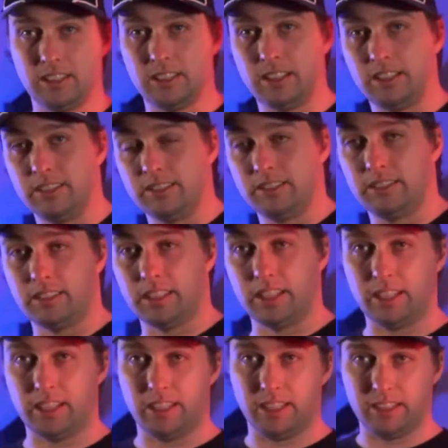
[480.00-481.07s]
there's
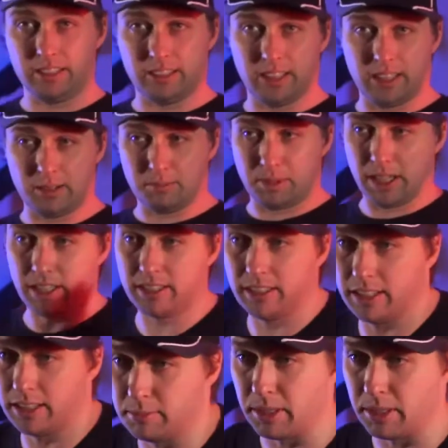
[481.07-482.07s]
Ink's head back there